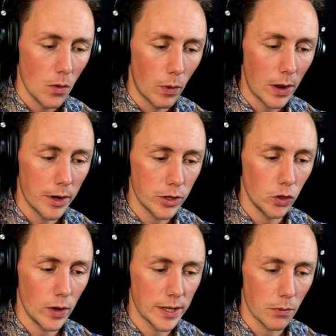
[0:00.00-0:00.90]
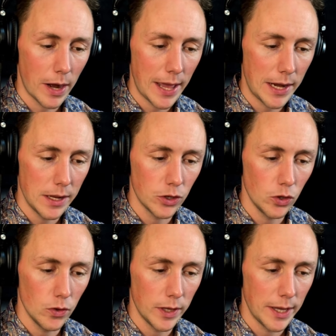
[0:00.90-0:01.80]
what I wanna do is I wanna head
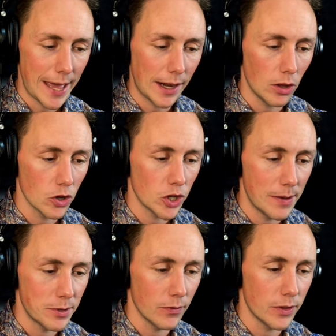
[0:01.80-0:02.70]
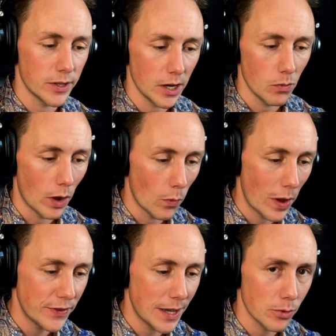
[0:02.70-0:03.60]
into the analog shapes of the Serum 1
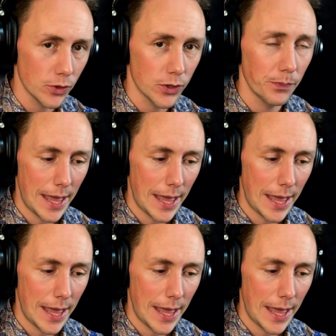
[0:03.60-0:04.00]
wavetables,